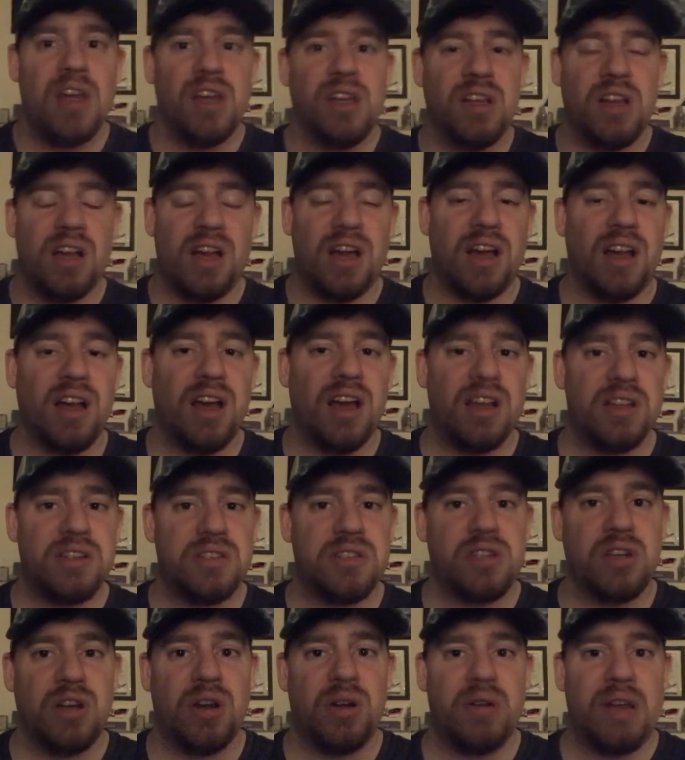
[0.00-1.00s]

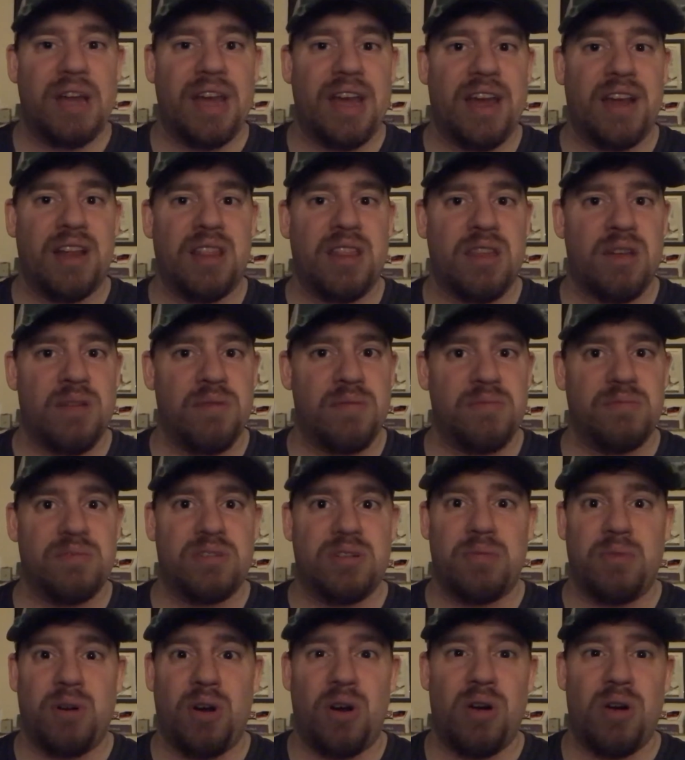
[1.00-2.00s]
So yeah,
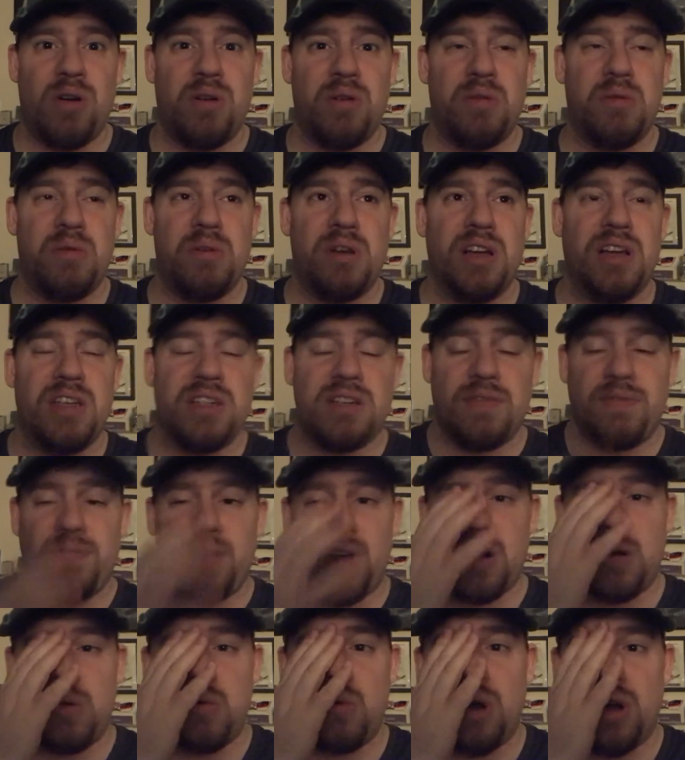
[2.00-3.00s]
tomorrow is a
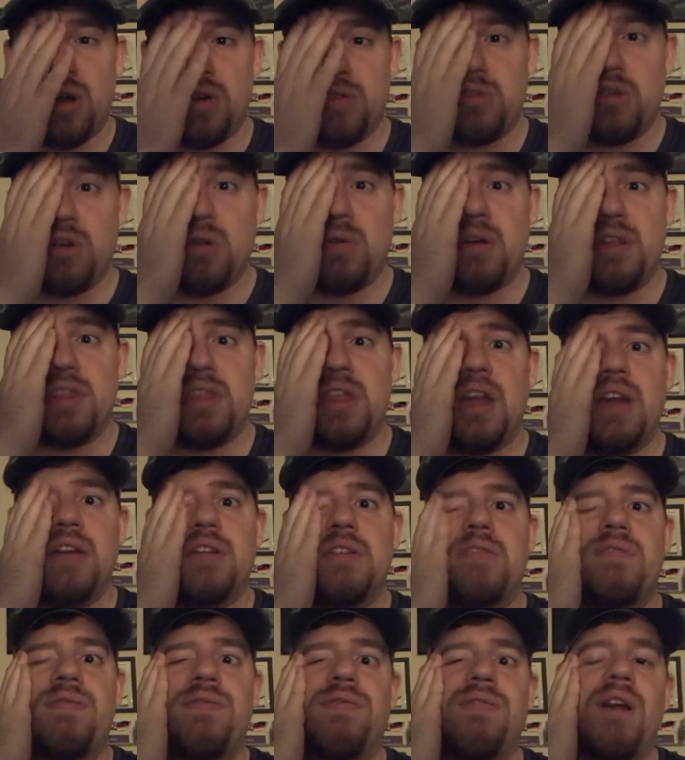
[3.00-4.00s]
final walkthrough, and then
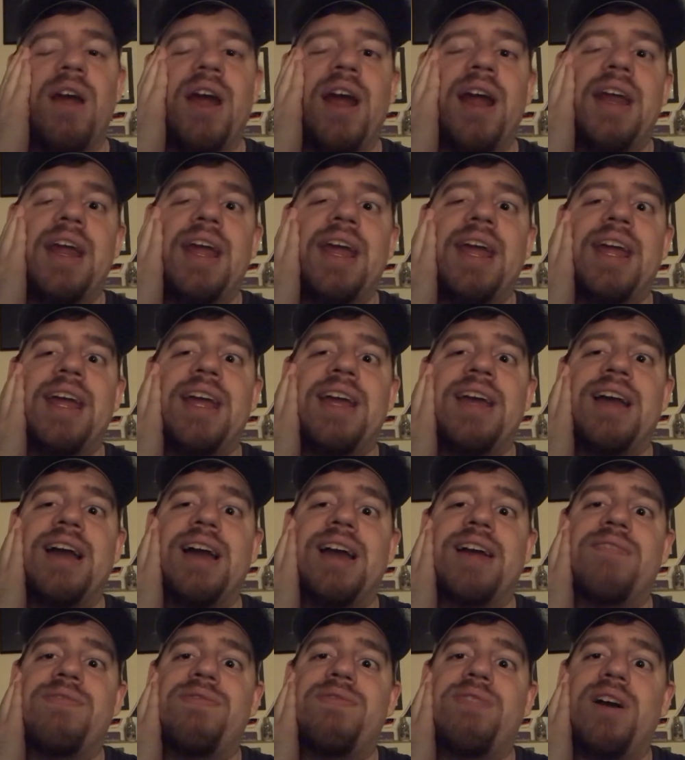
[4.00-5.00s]
Friday
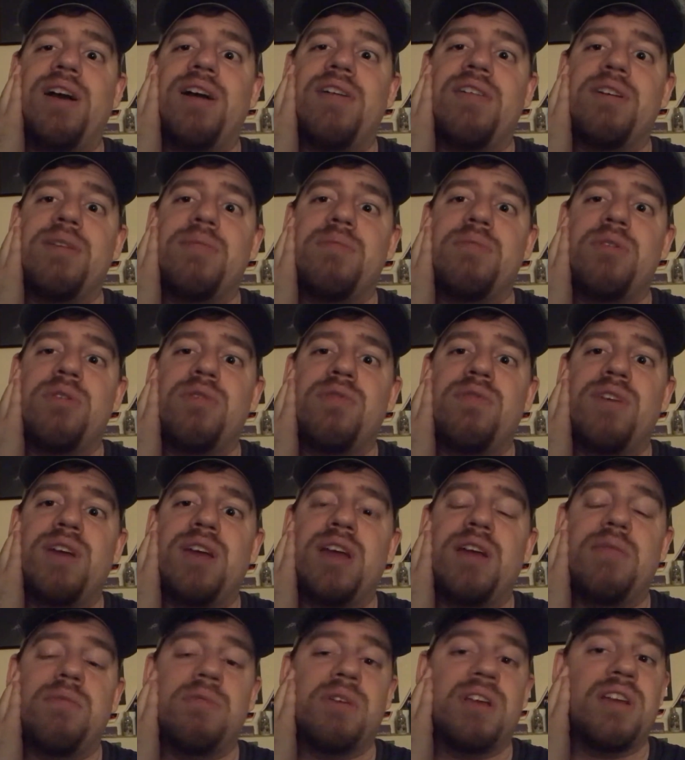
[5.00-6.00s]
I finally move
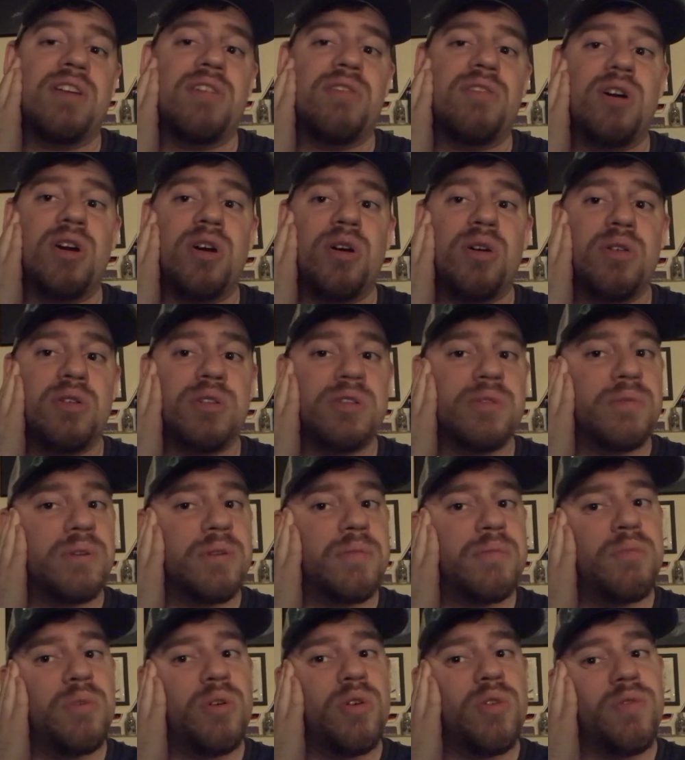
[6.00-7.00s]
in. We close, we
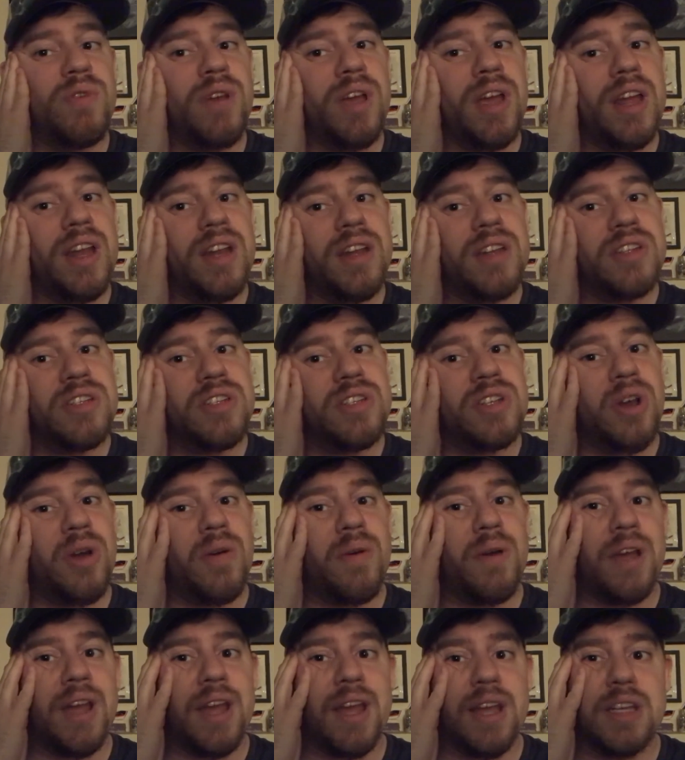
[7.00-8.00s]
move in. So
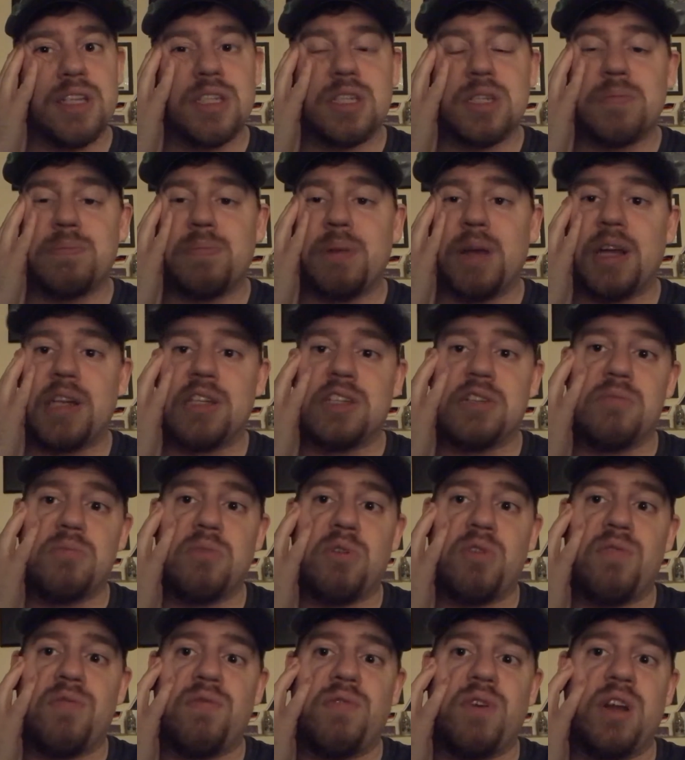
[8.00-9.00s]
expect some
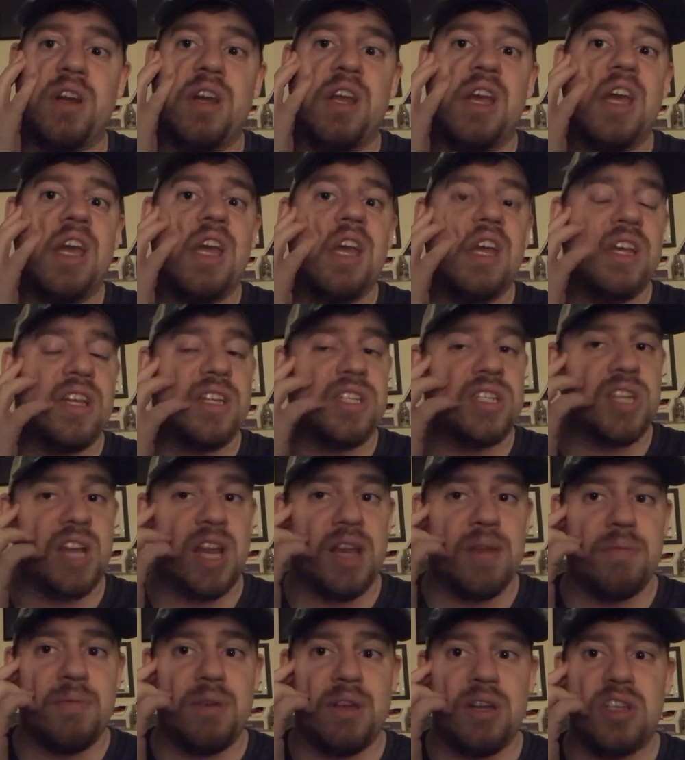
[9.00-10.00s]
more fun,
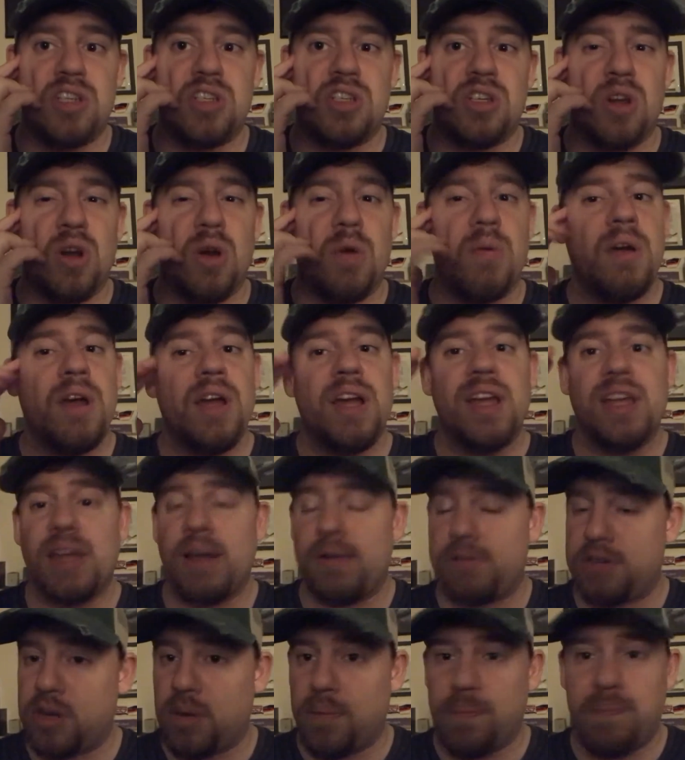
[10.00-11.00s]
excitement. So yeah.
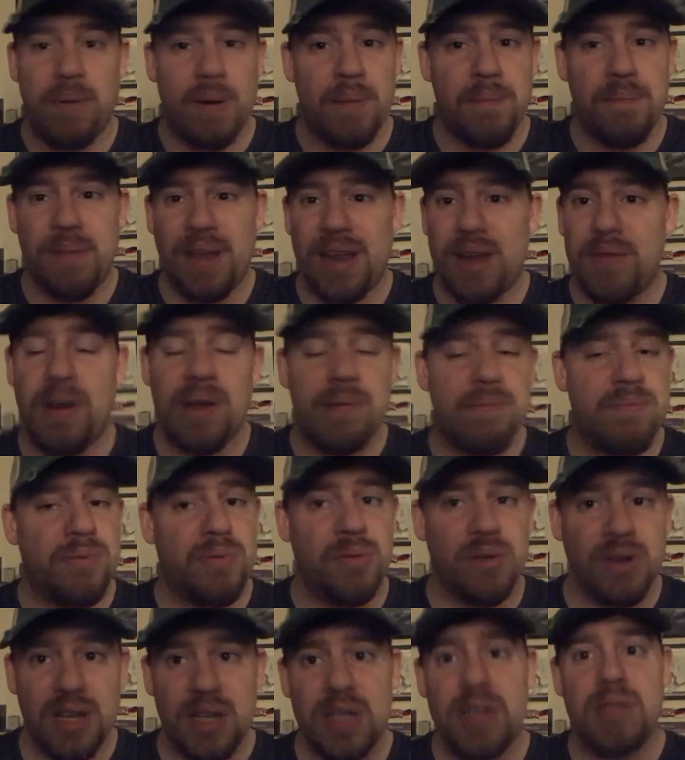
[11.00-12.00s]
So but anyway,
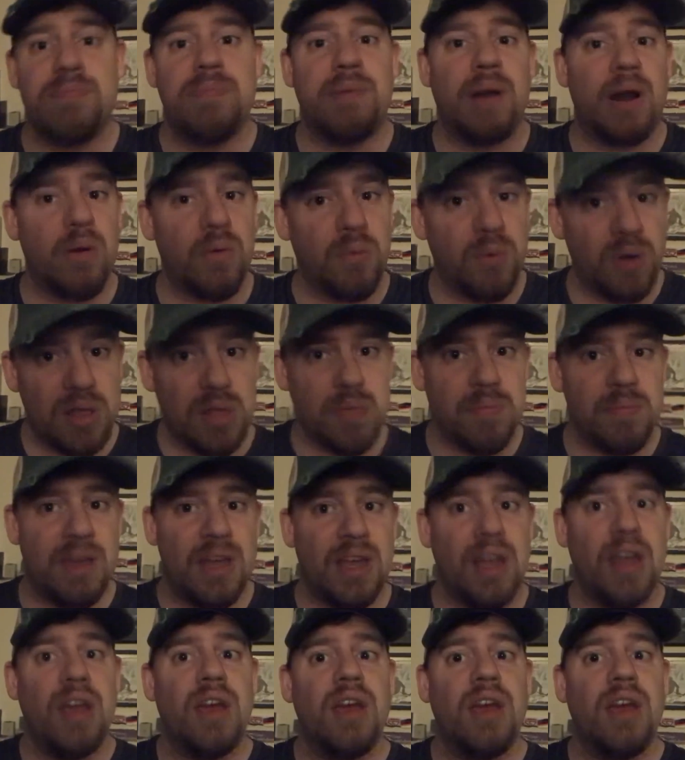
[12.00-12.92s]
please bear with me.